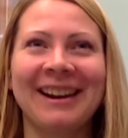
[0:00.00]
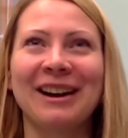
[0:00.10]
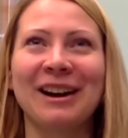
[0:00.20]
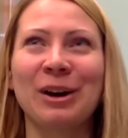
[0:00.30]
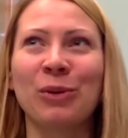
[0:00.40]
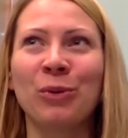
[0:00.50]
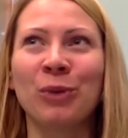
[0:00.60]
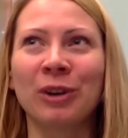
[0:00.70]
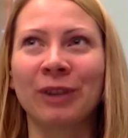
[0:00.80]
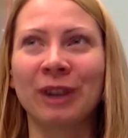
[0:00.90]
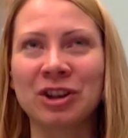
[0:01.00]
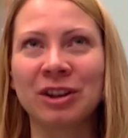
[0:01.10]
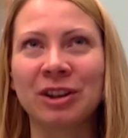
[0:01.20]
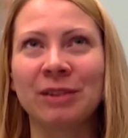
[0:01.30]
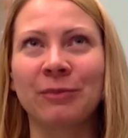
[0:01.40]
We're
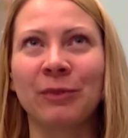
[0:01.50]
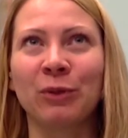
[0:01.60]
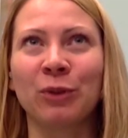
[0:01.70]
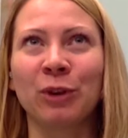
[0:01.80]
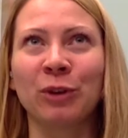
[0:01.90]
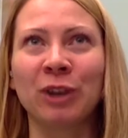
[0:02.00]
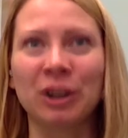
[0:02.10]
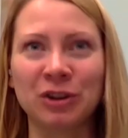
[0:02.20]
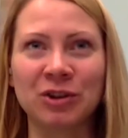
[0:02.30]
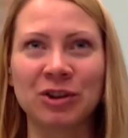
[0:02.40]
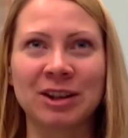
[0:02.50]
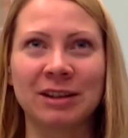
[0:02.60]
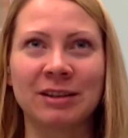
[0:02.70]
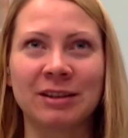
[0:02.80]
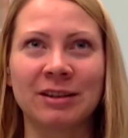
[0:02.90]
actually very
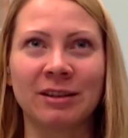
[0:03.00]
interested